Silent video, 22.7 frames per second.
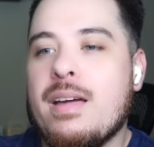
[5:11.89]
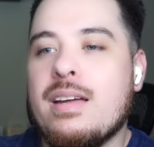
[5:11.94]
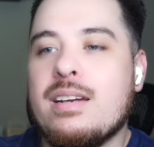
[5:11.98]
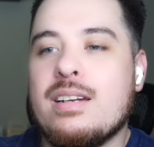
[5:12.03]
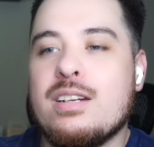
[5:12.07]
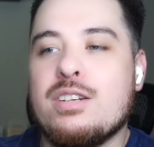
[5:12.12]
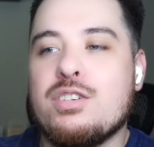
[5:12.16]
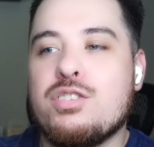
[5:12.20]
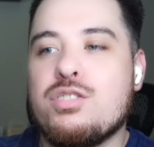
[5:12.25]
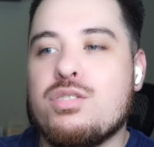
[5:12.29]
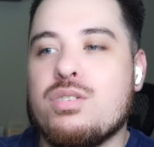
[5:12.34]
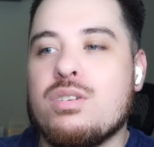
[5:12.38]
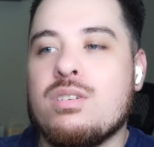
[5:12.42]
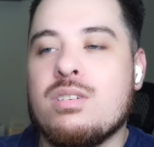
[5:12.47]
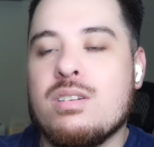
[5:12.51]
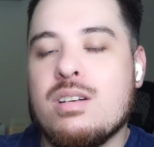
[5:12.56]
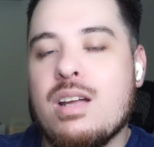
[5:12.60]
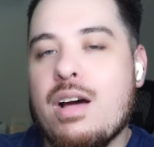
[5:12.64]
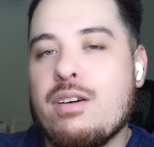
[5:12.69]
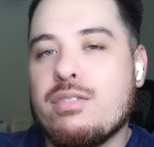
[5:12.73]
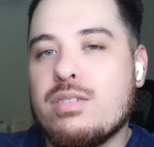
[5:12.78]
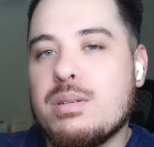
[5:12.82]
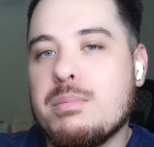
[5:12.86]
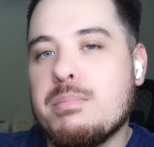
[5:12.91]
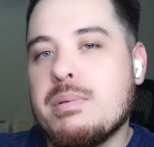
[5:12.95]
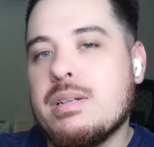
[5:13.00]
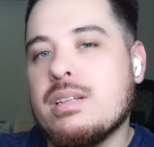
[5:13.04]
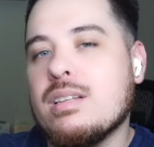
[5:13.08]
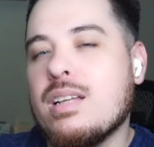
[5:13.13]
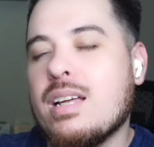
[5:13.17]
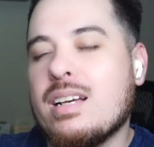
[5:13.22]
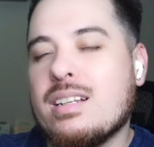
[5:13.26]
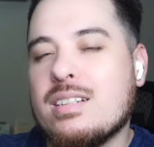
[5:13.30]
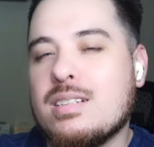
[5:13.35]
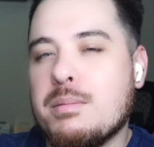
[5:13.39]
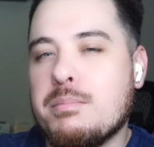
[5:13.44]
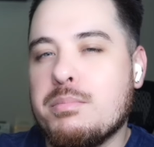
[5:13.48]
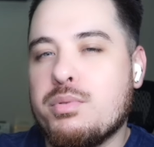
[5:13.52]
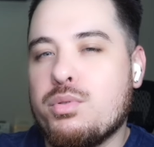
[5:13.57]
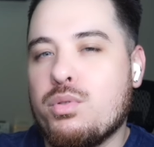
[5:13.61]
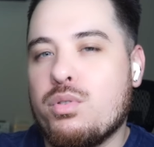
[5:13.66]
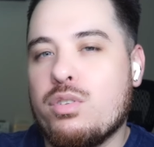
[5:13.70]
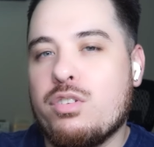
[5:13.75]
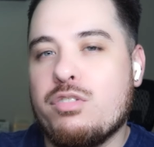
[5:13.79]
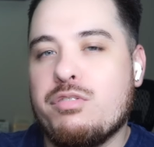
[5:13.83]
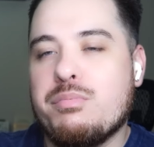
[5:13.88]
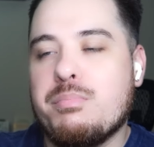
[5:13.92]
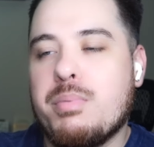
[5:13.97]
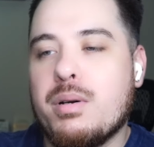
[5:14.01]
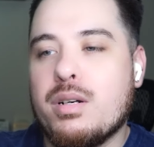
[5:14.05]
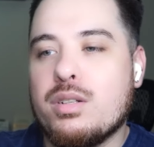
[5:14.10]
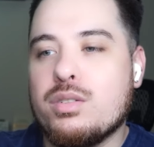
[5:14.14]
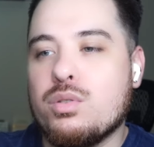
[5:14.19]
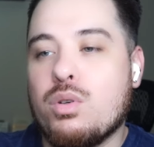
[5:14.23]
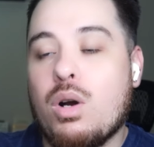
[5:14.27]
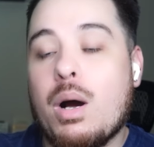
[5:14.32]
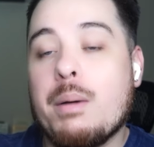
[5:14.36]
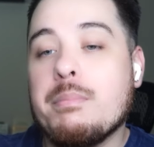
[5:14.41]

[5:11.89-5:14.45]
and it shouldn't have to be like some sort of puzzle.